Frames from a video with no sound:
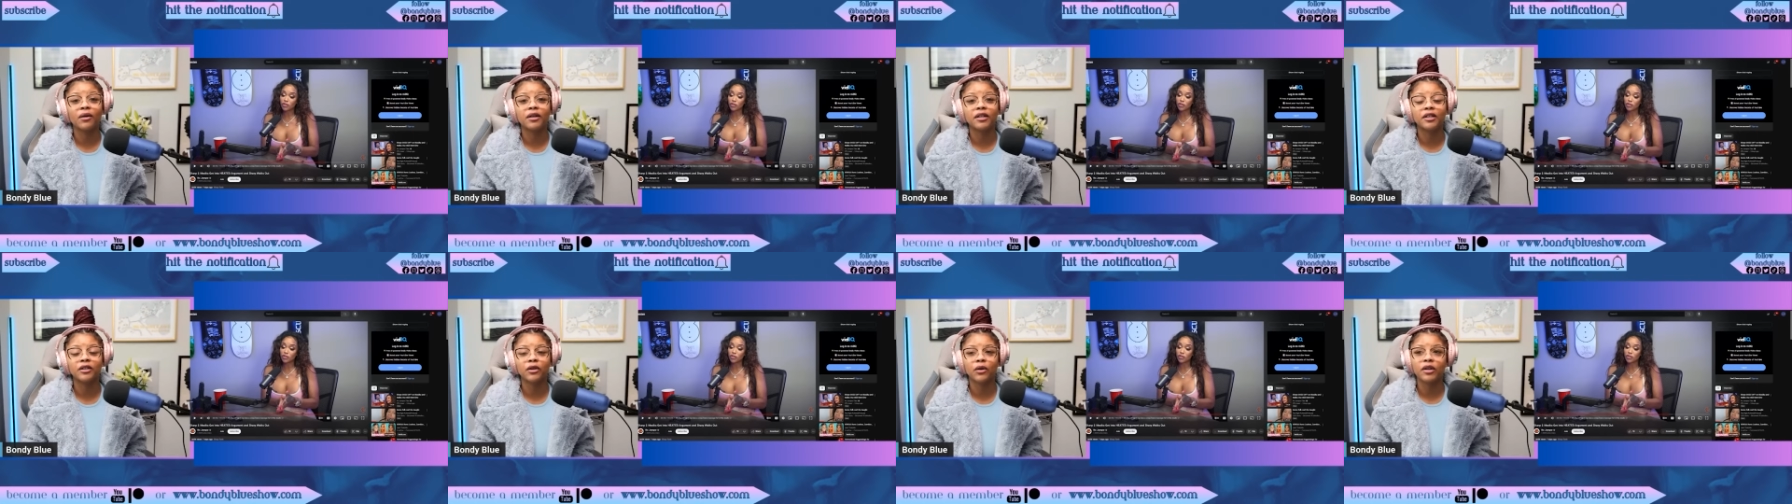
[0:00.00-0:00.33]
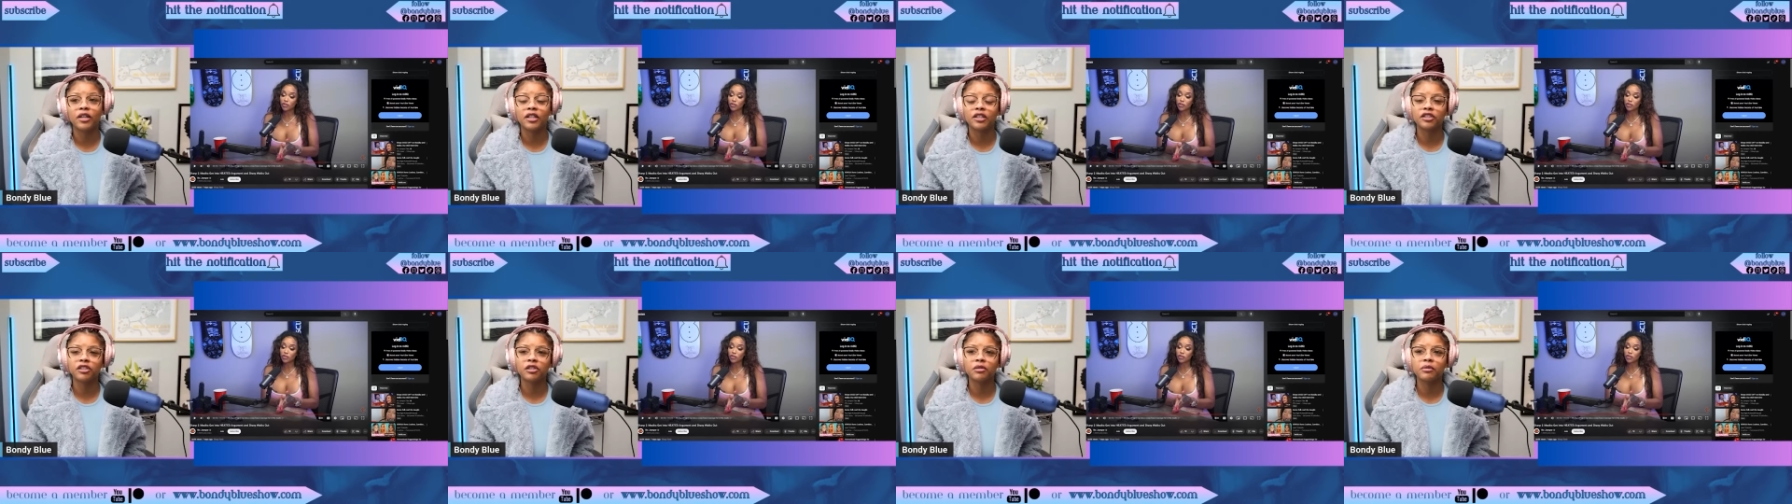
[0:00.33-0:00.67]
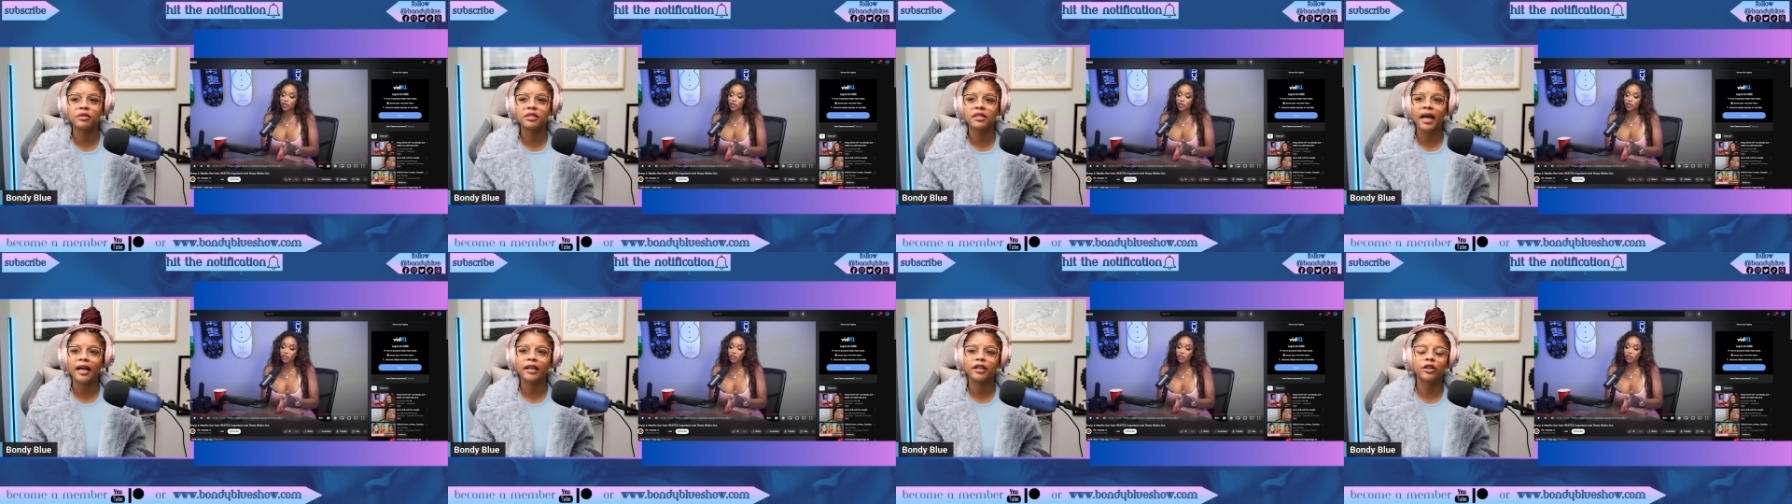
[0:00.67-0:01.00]
you know, because she
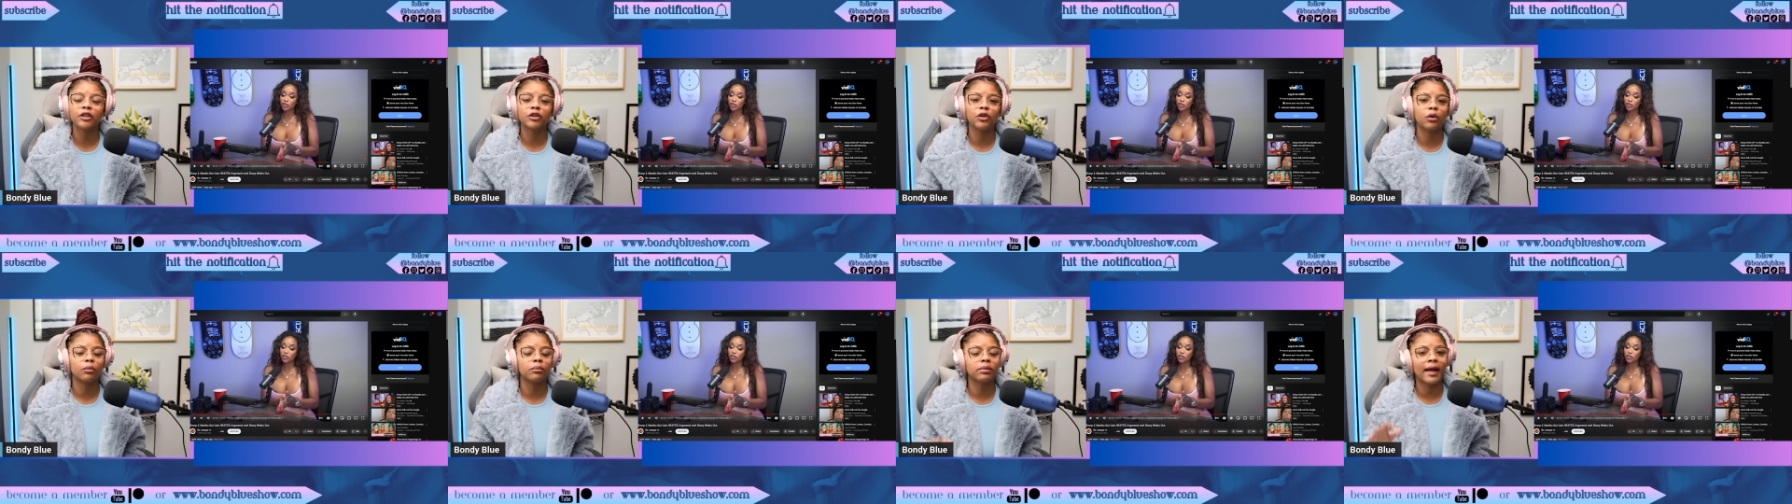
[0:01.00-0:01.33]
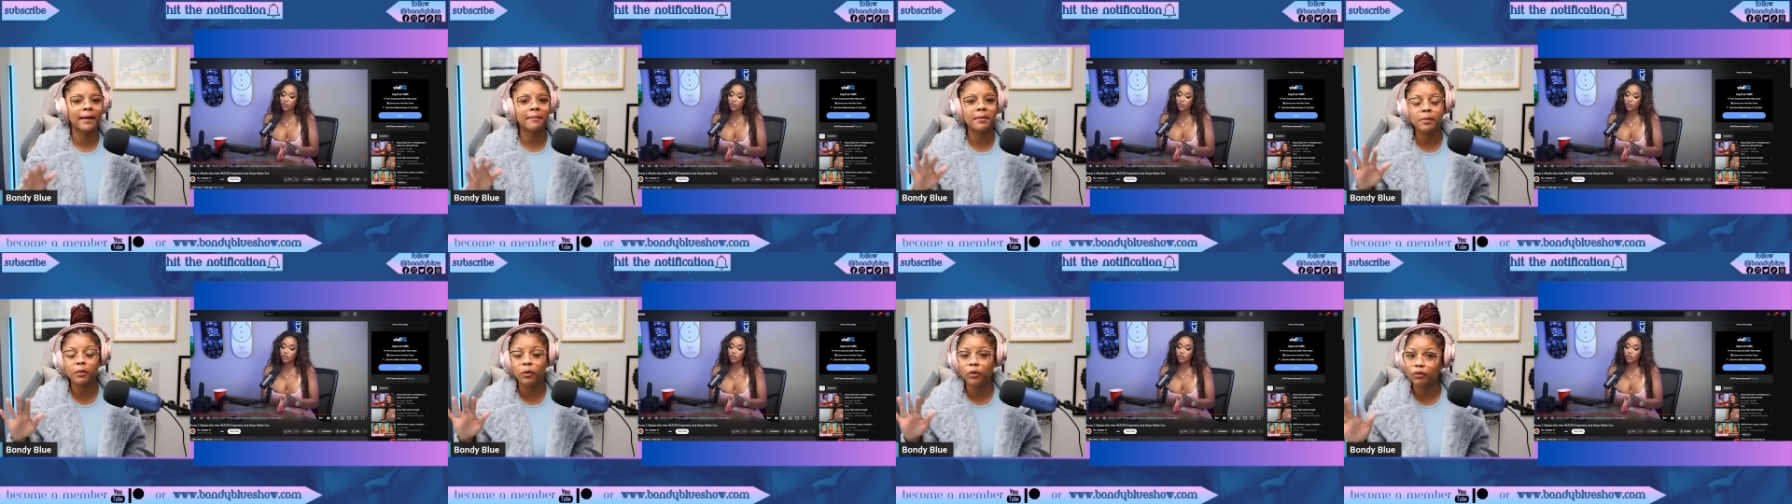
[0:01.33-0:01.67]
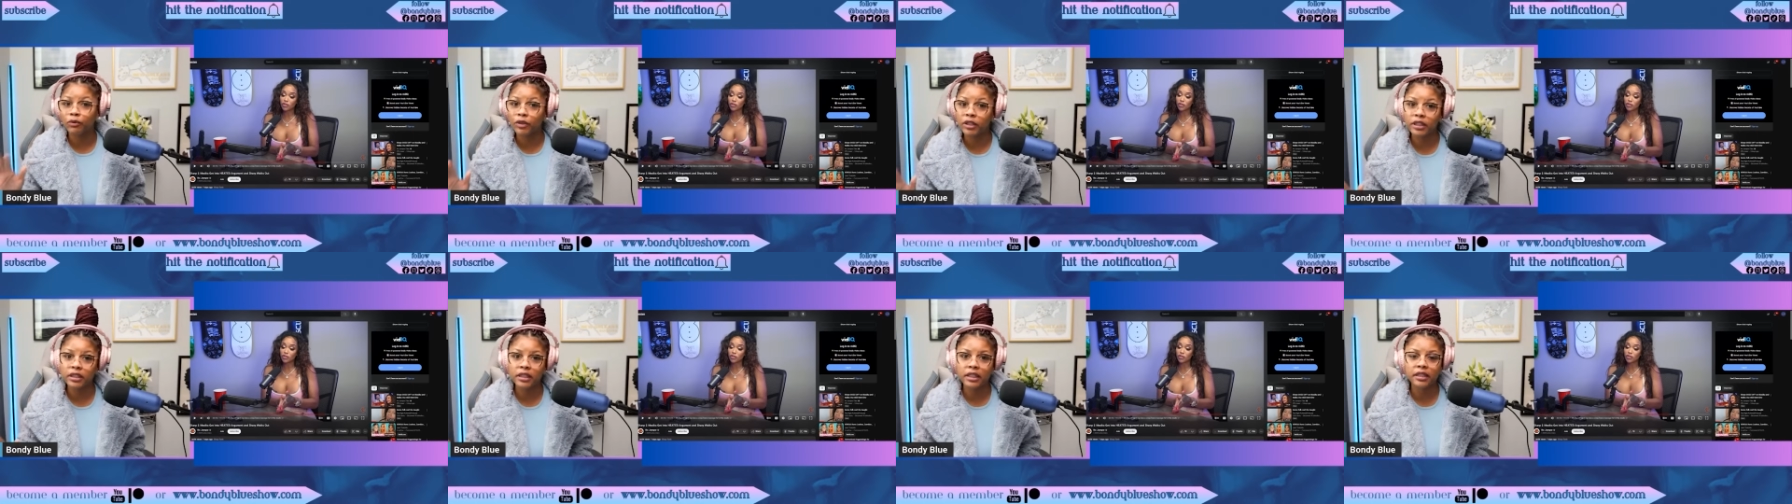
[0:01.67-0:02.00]
was like, you know, black people
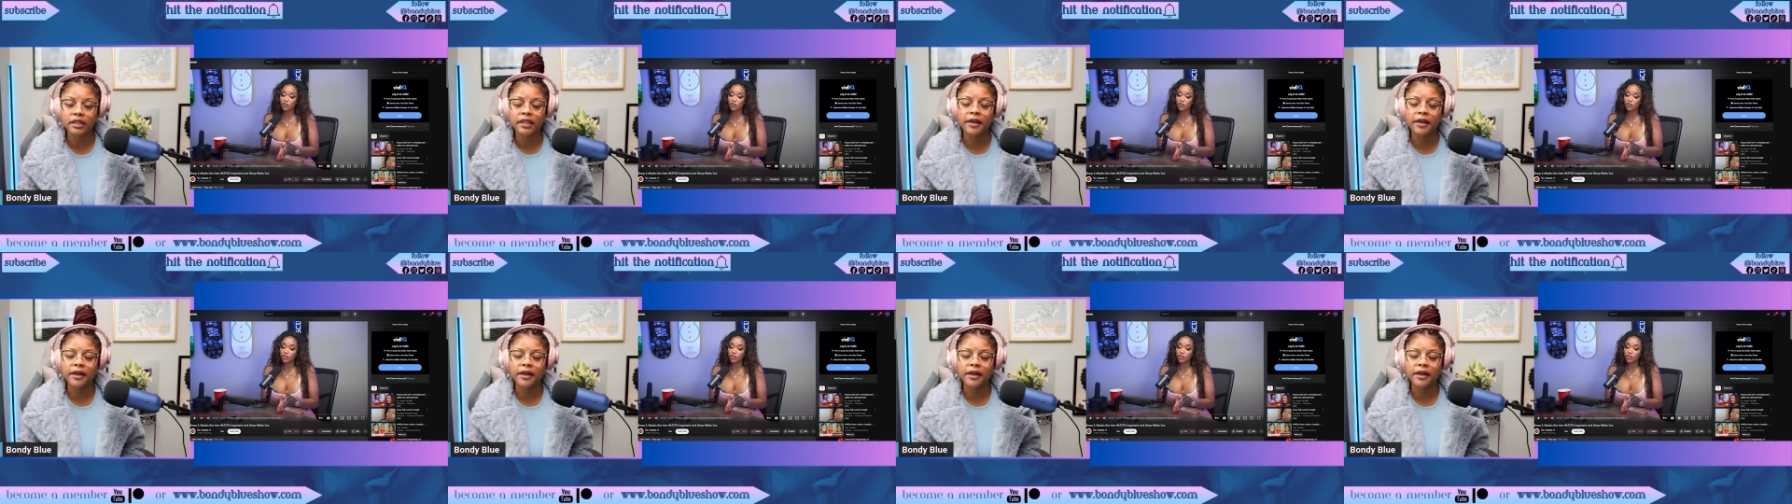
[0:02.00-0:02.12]
really need